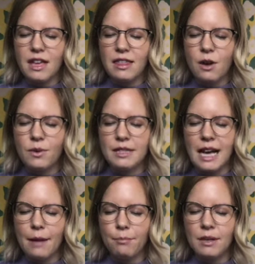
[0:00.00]
that was
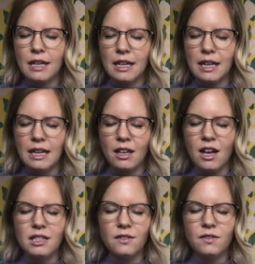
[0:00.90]
happening in
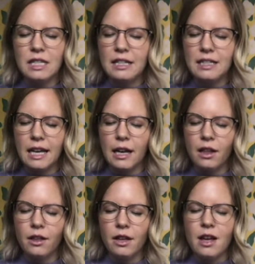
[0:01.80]
lots of detail